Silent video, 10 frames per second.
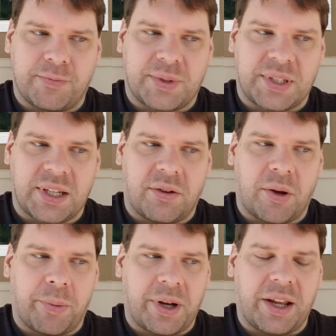So
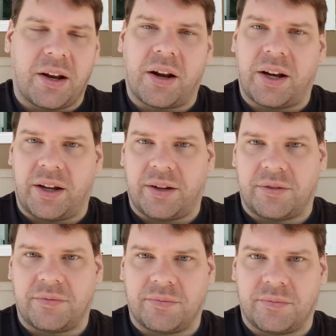they're putting it on a,
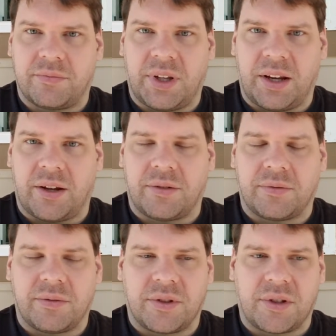you know,
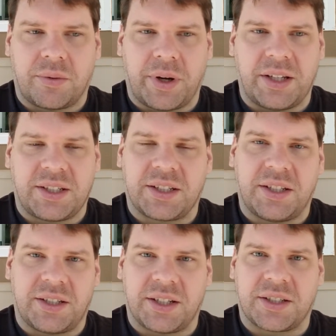
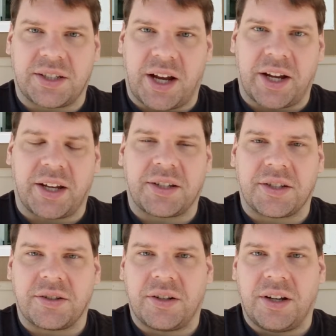2066 socket,
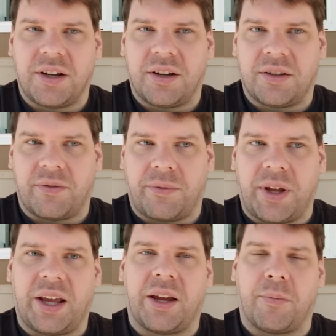
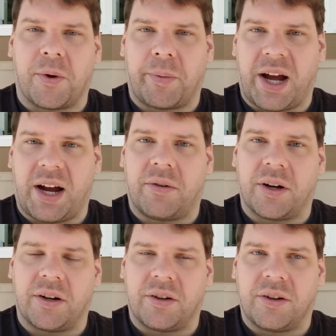feeding it more
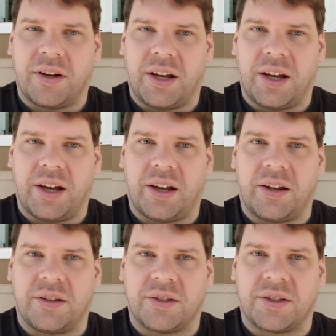power,
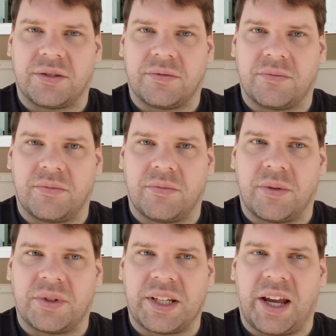and
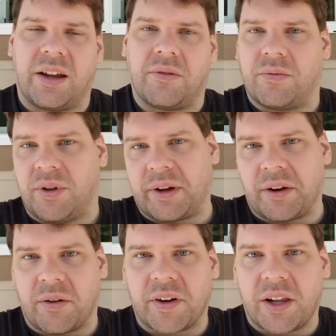saying you
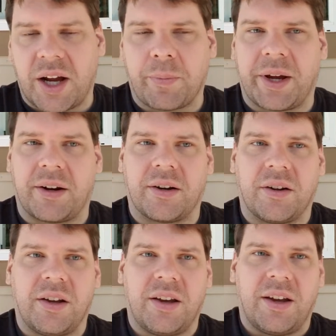can overclock better.
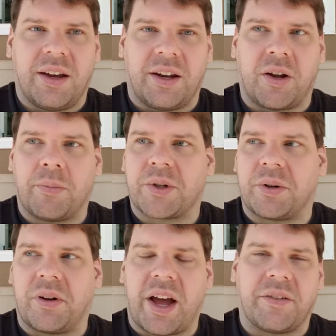And I'm
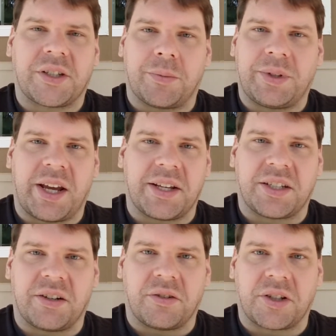sure it'll have some
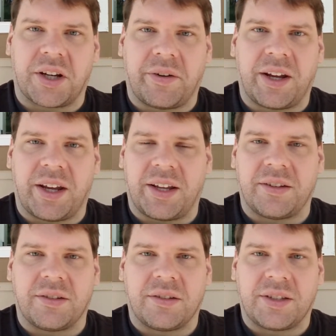tests that'll show it
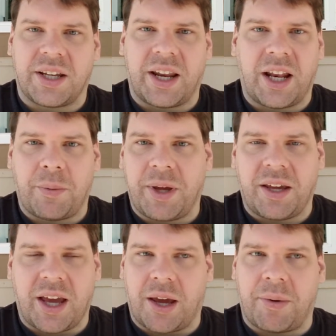in 1080p
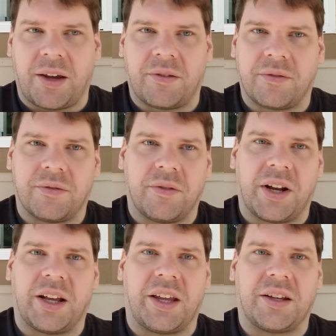gaming,
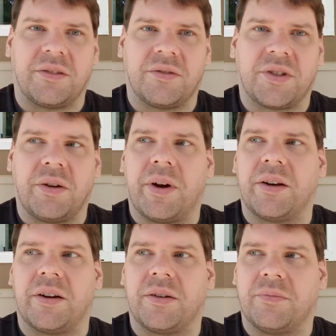running like
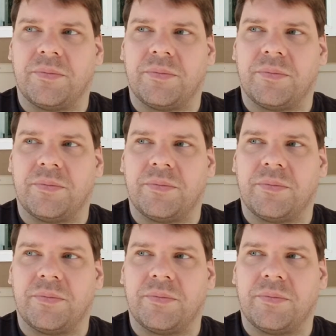200